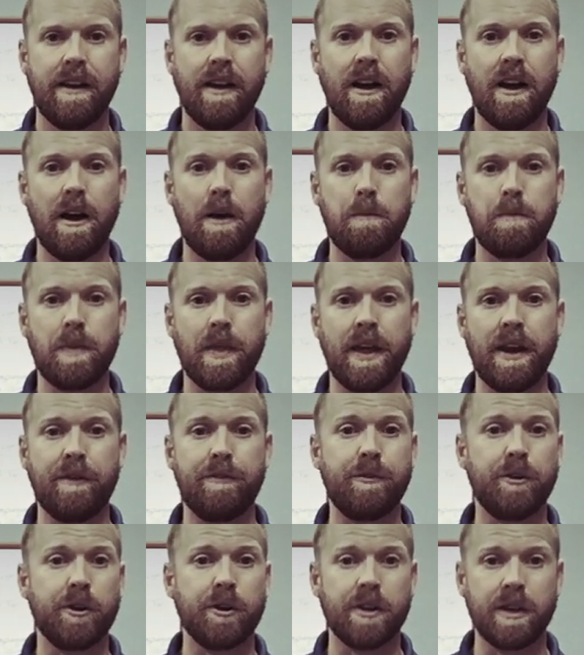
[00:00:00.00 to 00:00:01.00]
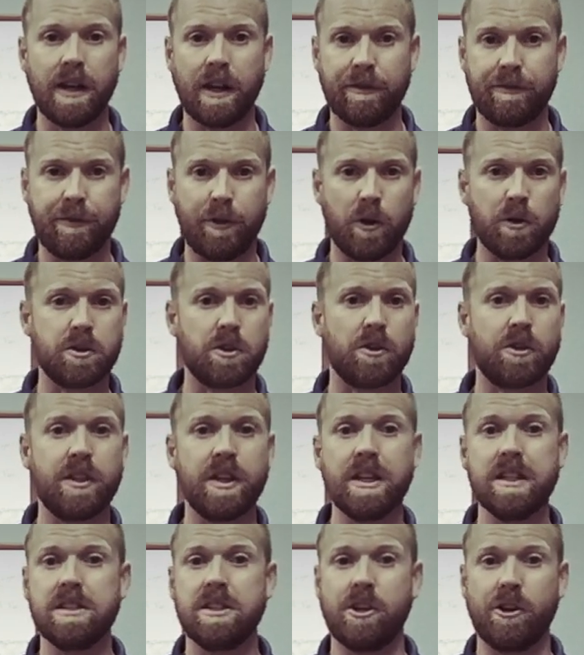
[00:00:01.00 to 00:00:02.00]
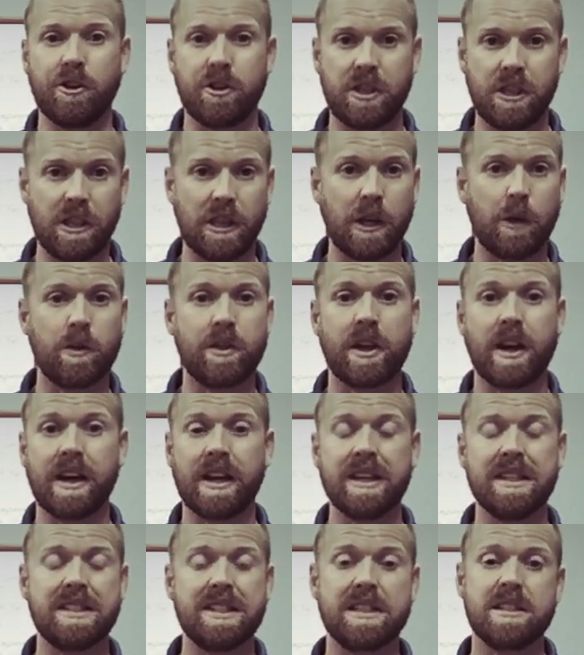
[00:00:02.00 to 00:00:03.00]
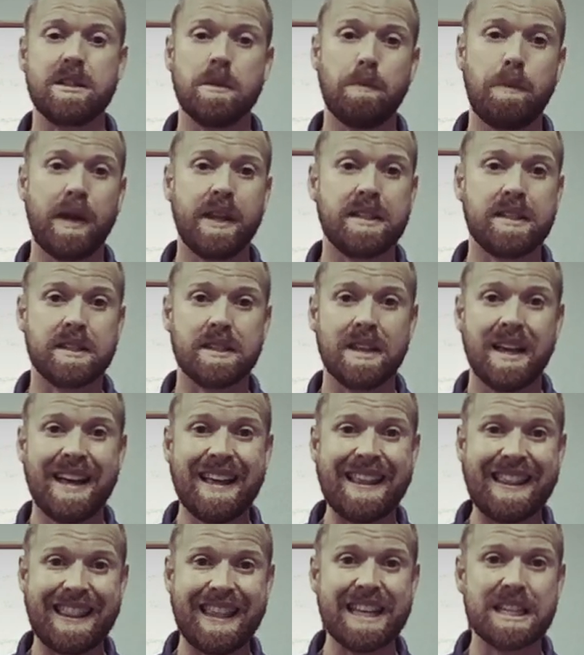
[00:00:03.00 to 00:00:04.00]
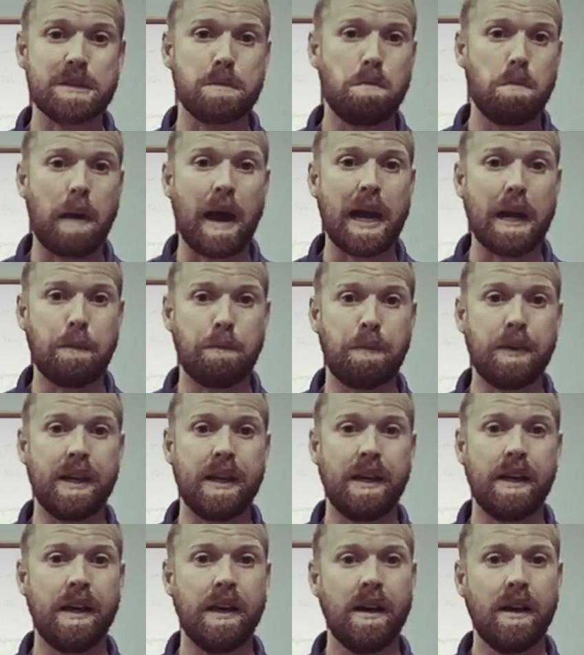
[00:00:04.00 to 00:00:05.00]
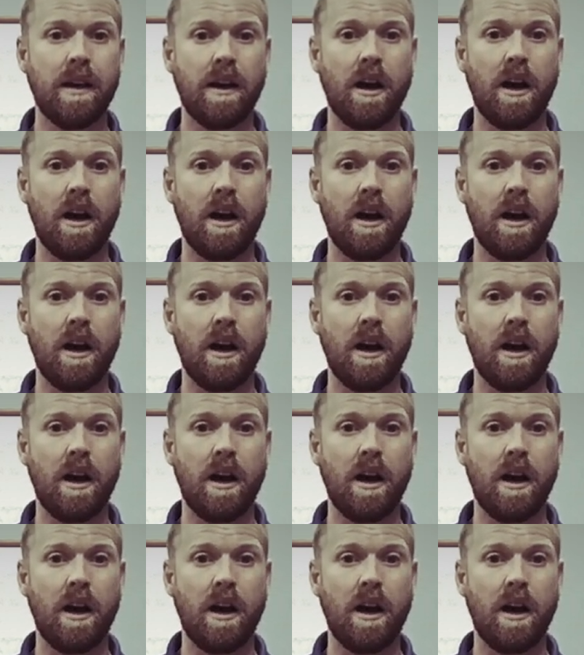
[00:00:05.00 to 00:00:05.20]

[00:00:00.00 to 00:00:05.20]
And if those are things that you're dealing with on a consistent basis, this might be